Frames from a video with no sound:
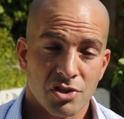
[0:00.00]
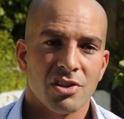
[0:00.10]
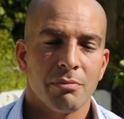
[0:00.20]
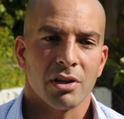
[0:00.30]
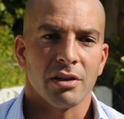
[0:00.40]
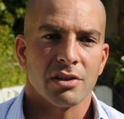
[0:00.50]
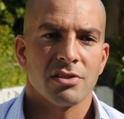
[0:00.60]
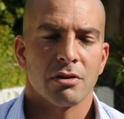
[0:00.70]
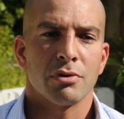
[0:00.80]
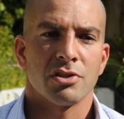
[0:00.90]

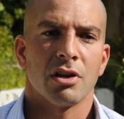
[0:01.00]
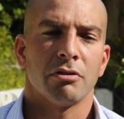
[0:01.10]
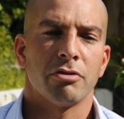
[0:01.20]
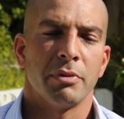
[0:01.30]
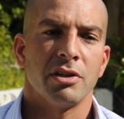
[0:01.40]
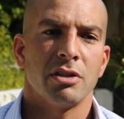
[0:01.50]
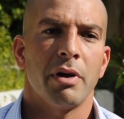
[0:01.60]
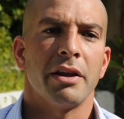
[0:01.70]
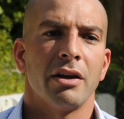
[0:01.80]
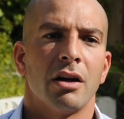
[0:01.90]
stimulus that result from it
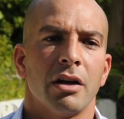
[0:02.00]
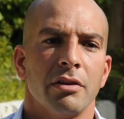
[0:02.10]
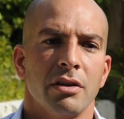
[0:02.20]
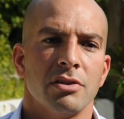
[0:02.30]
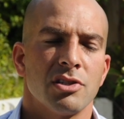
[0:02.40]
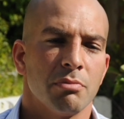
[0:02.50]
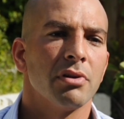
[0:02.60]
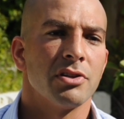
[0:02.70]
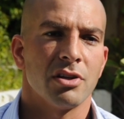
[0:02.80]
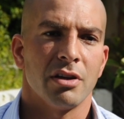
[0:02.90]
depending on the
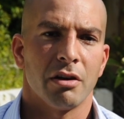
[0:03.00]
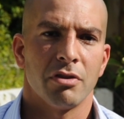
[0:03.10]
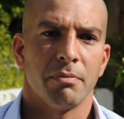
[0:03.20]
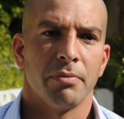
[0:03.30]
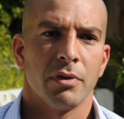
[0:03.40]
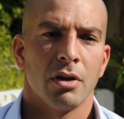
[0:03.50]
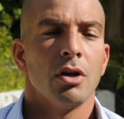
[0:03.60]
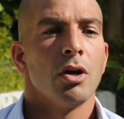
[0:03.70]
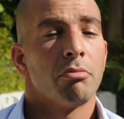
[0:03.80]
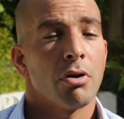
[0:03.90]
simplicity of them.
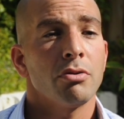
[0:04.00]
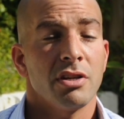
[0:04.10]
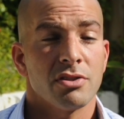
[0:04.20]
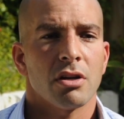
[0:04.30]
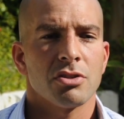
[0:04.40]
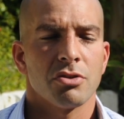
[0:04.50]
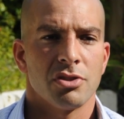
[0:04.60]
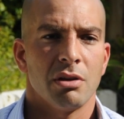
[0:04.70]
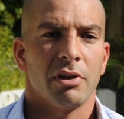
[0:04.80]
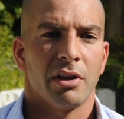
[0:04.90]
Proteins also
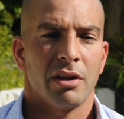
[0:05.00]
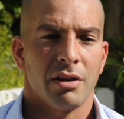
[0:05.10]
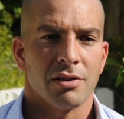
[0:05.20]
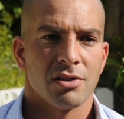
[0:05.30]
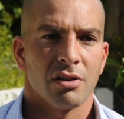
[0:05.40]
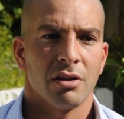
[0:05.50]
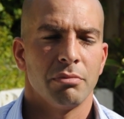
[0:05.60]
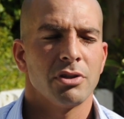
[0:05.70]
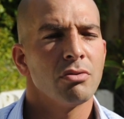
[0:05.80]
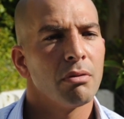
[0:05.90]
stimulate
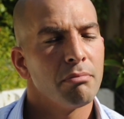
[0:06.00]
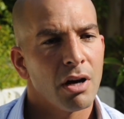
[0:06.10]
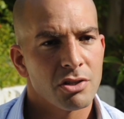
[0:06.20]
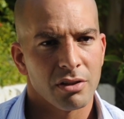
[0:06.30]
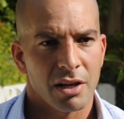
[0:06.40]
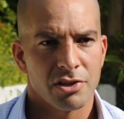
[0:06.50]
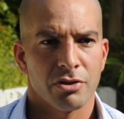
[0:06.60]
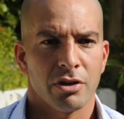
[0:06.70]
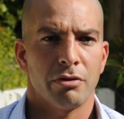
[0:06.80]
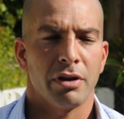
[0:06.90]
insulin, but to a much
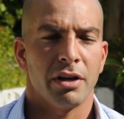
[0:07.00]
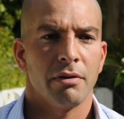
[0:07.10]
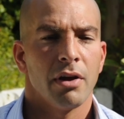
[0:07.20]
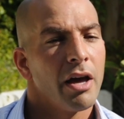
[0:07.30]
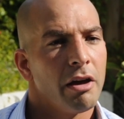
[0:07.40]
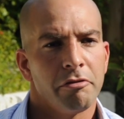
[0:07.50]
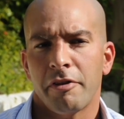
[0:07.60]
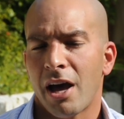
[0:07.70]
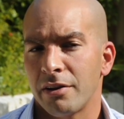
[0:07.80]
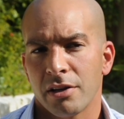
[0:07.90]
lesser degree, and
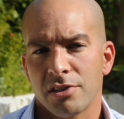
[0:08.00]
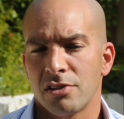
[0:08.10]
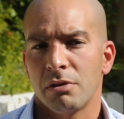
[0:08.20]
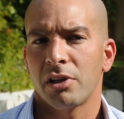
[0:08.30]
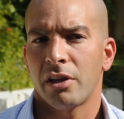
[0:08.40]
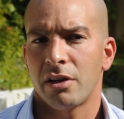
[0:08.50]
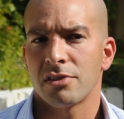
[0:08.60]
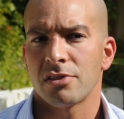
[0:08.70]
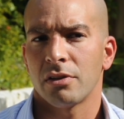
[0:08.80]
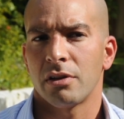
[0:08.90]
fat doesn't stimulate
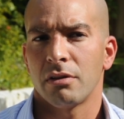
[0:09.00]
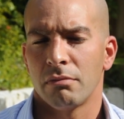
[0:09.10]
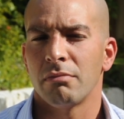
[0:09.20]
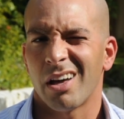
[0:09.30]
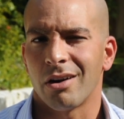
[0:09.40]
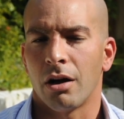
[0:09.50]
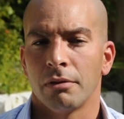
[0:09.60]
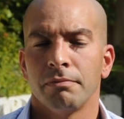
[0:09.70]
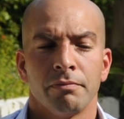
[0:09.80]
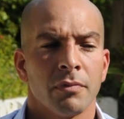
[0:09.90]
insulin at all.